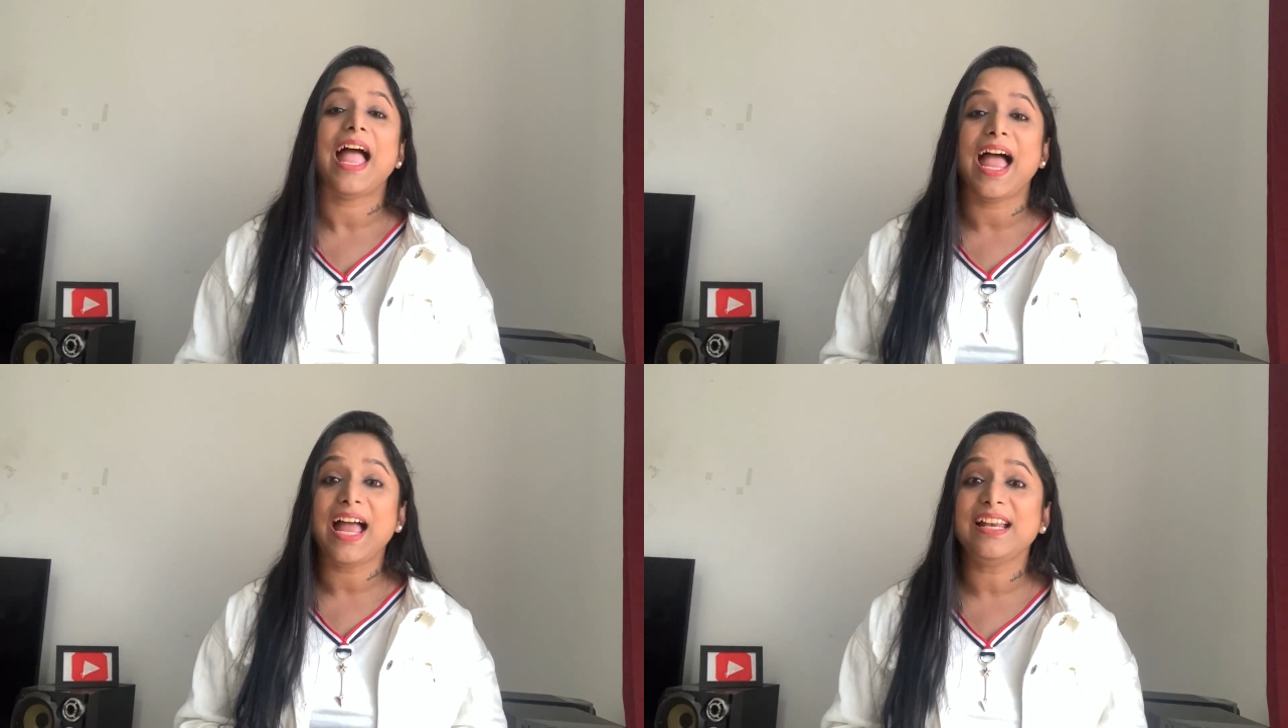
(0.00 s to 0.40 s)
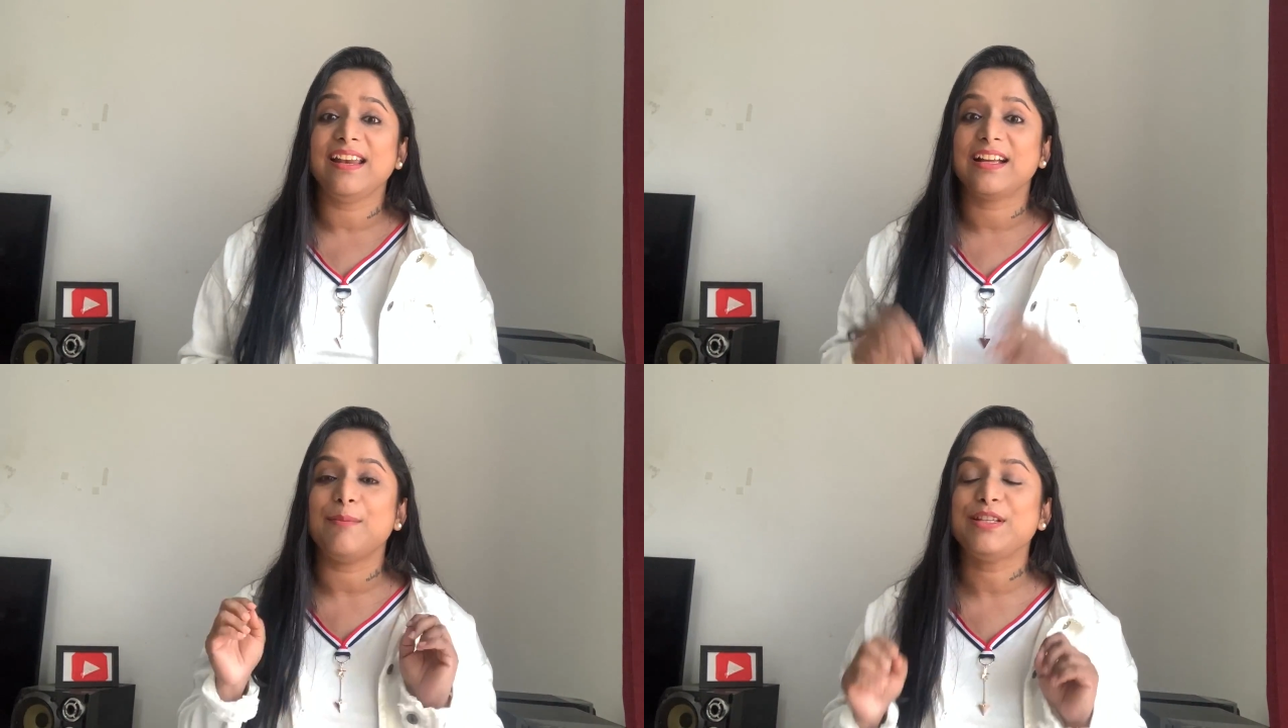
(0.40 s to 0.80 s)

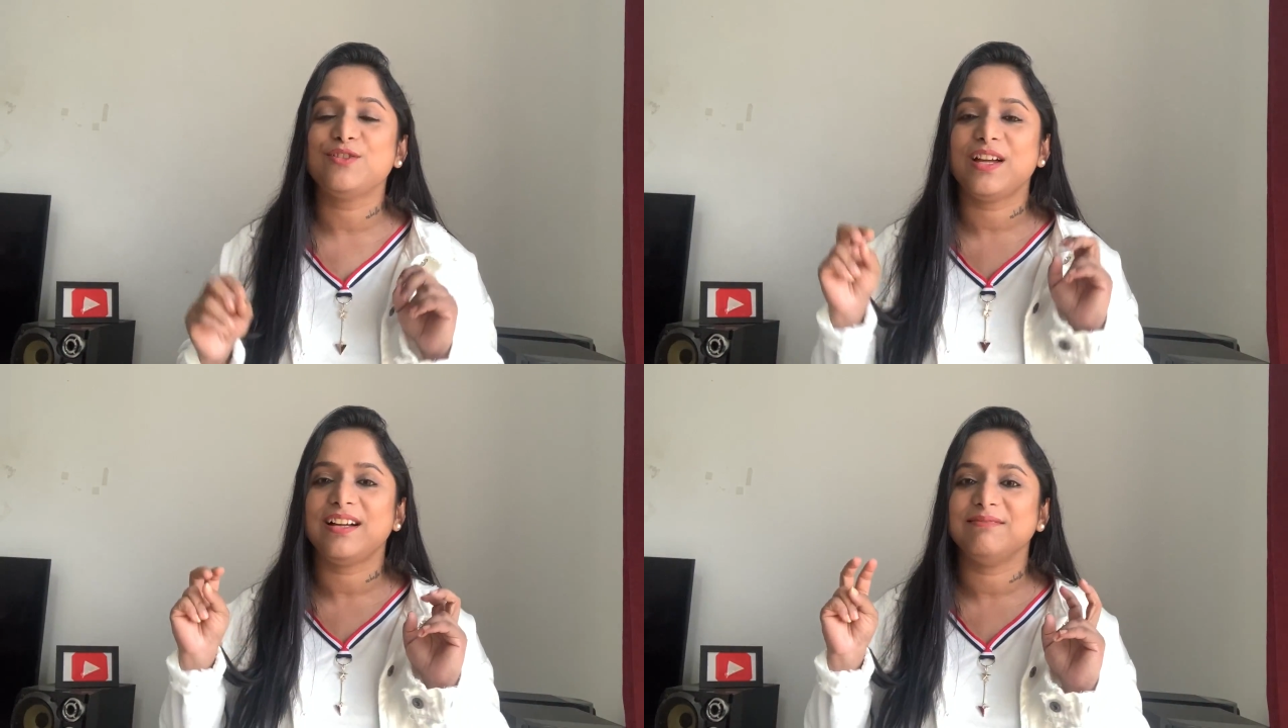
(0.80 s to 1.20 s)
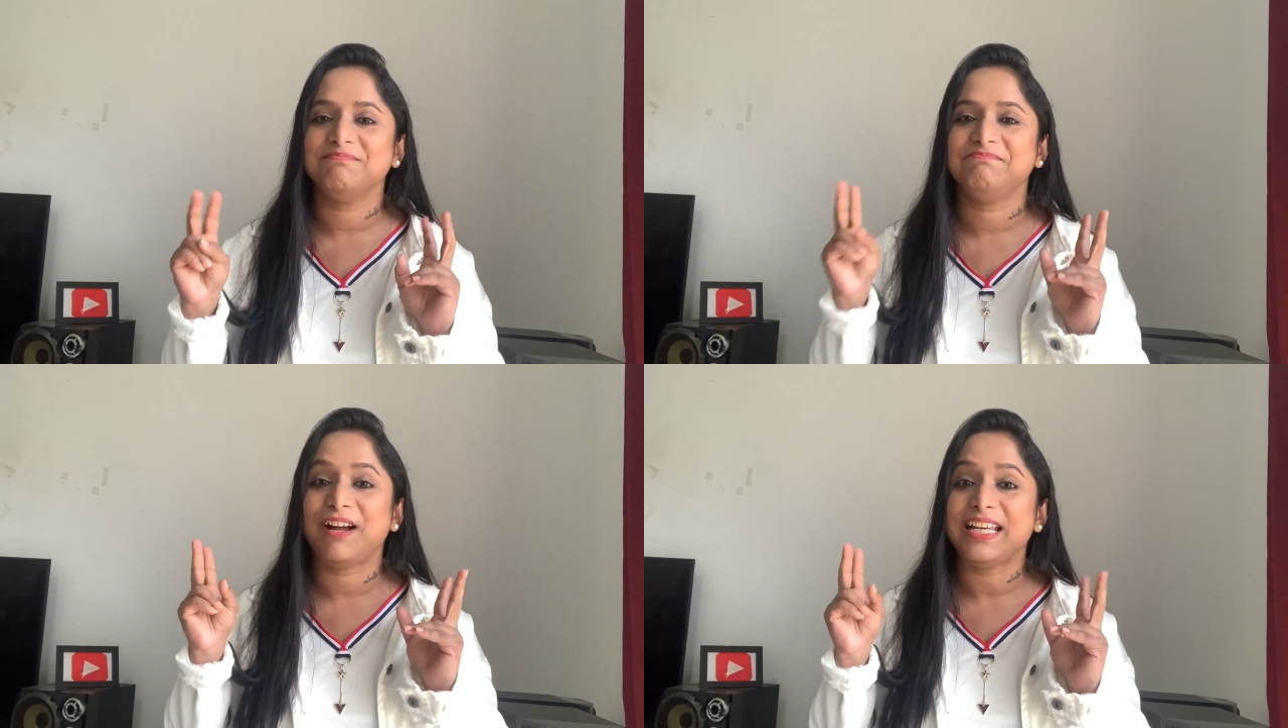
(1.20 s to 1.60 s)
And coming to the
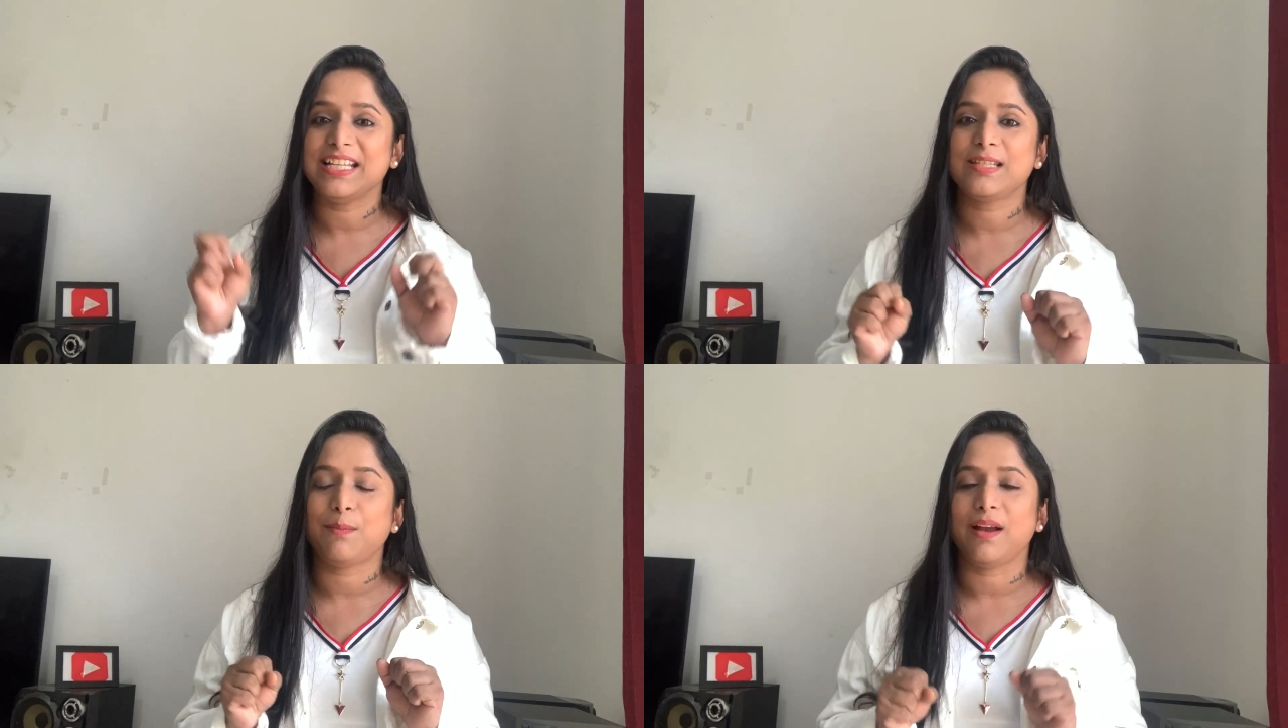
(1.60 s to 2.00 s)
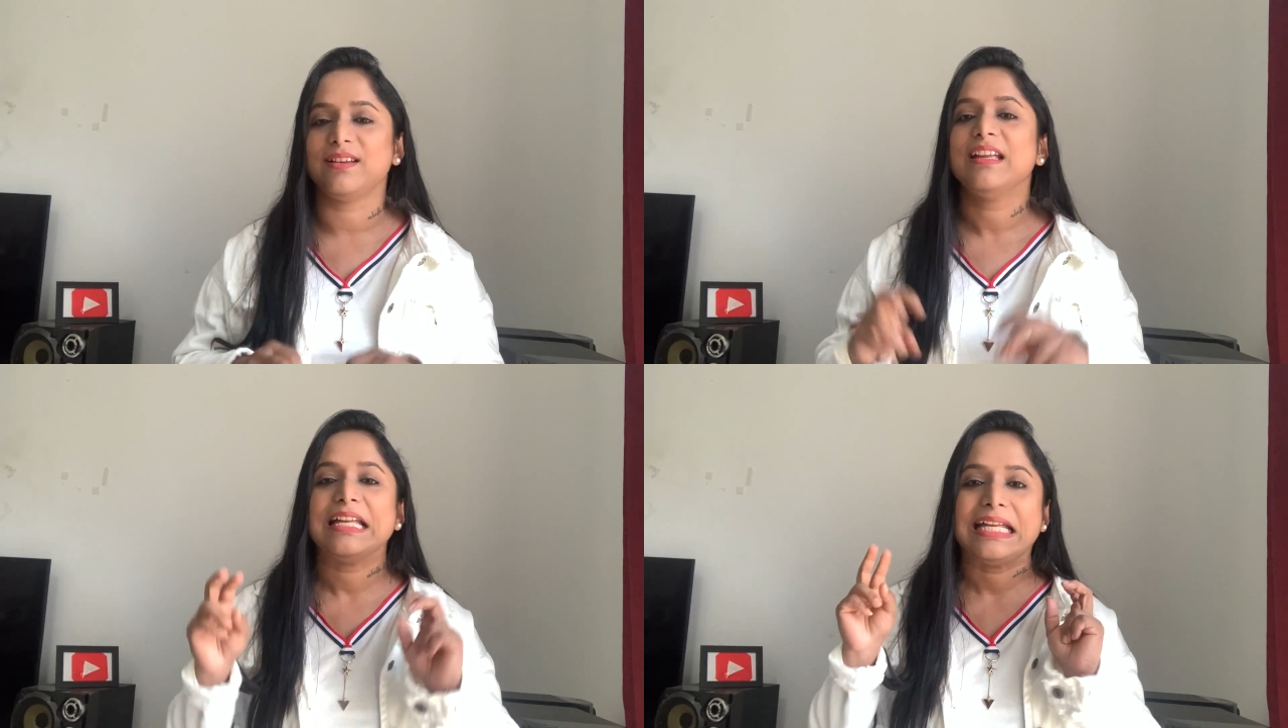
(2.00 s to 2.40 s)
funniest part,
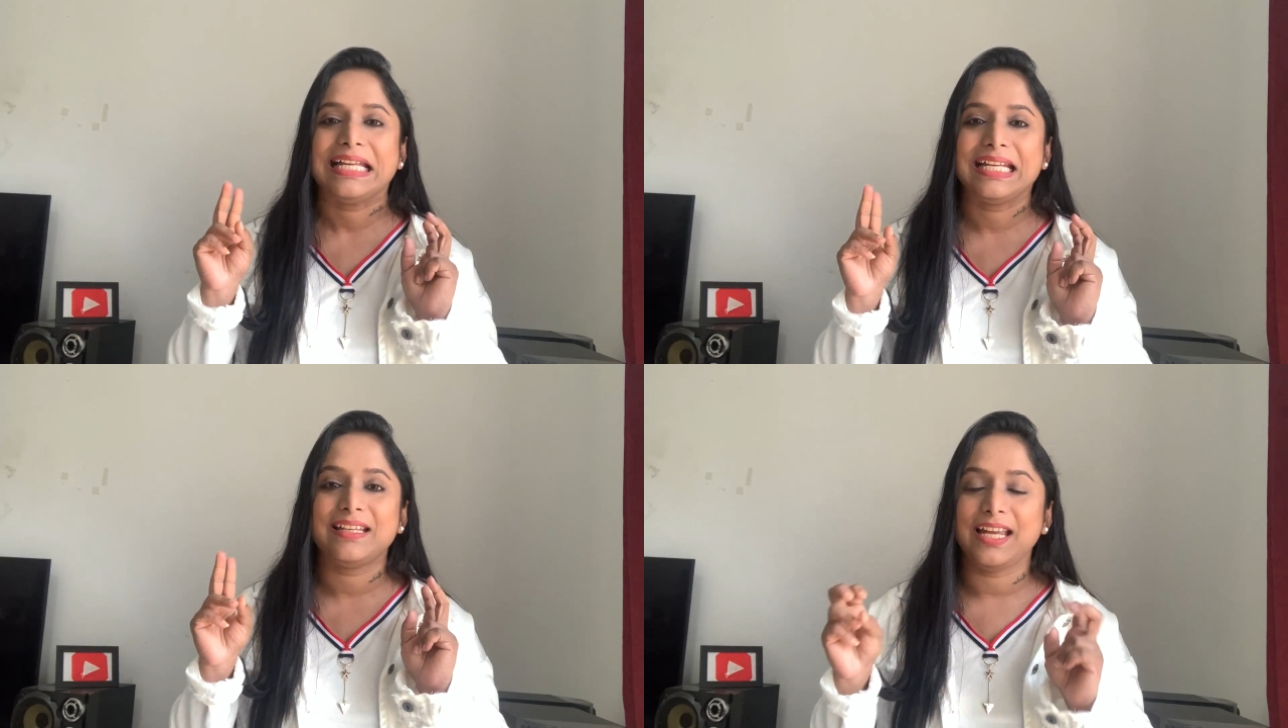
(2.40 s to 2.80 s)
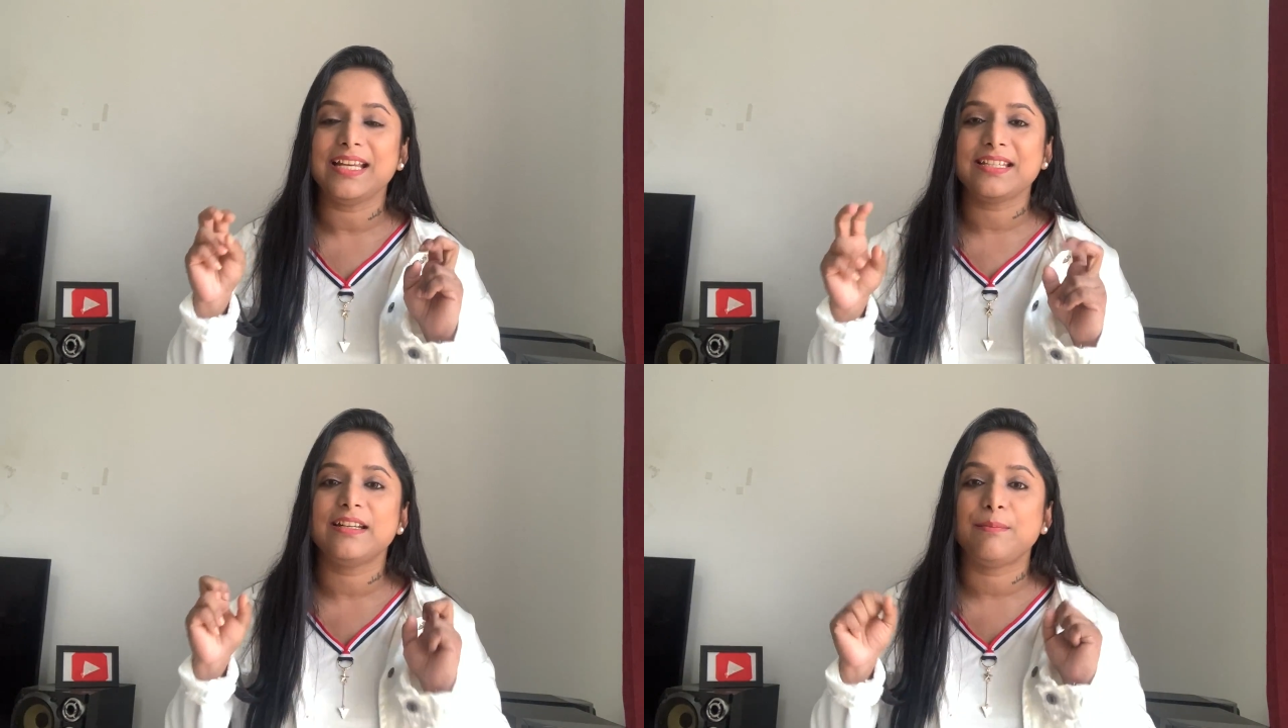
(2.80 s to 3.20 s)

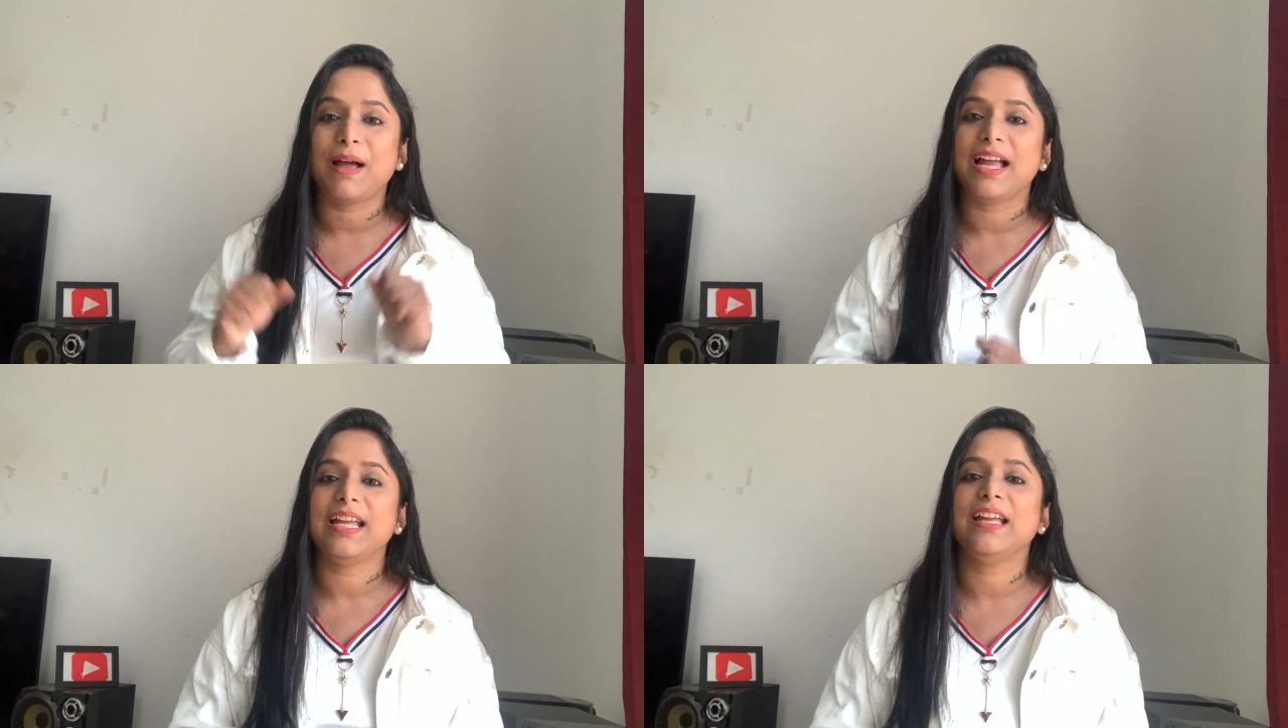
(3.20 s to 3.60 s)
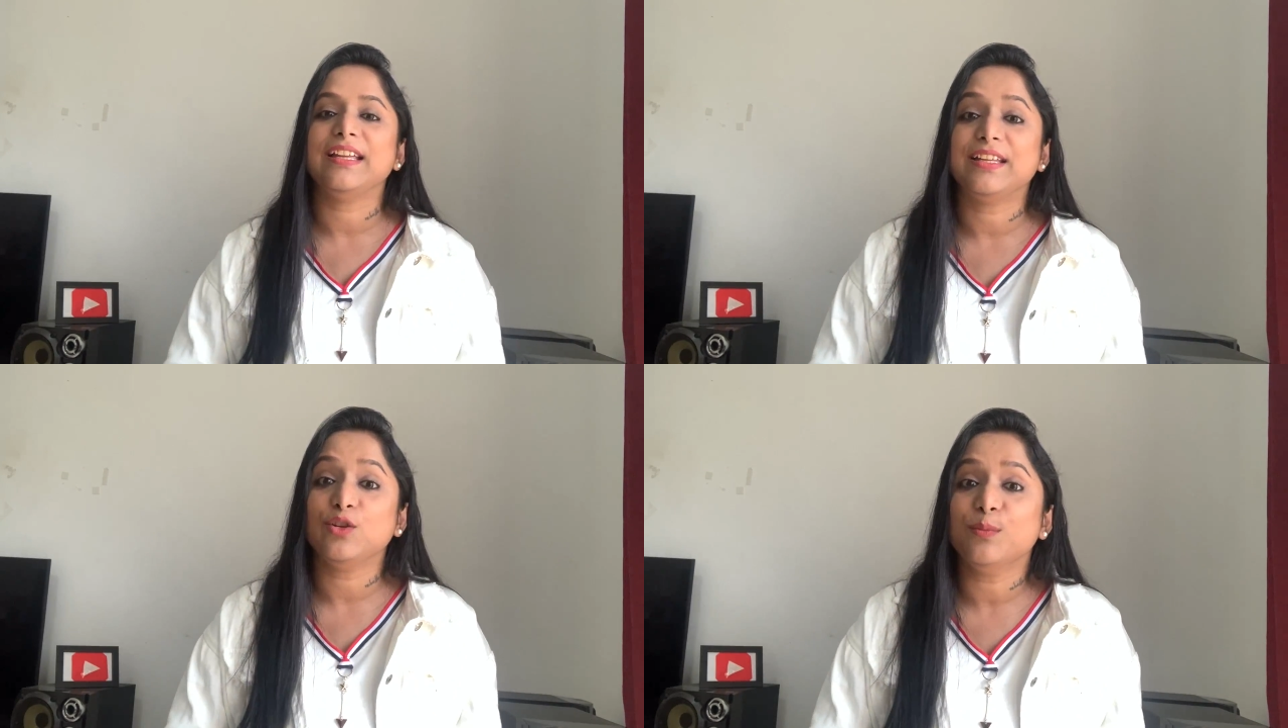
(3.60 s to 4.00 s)
created by
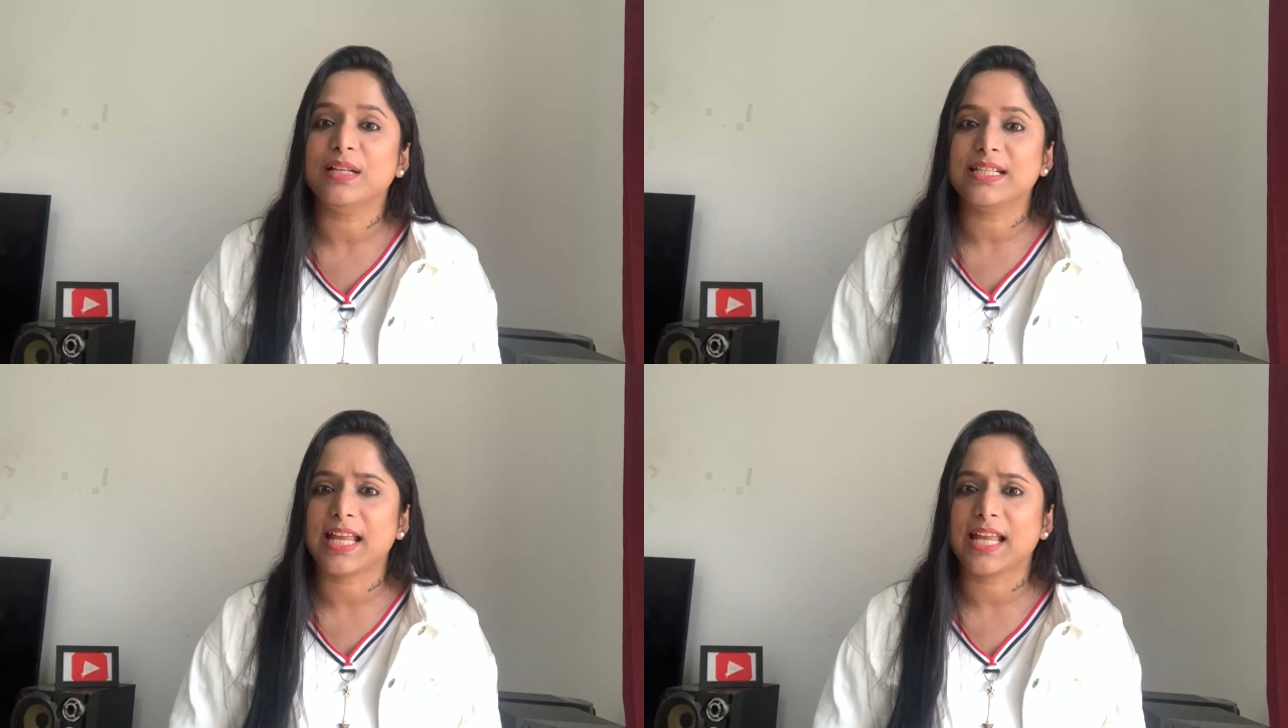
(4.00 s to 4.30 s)
humans.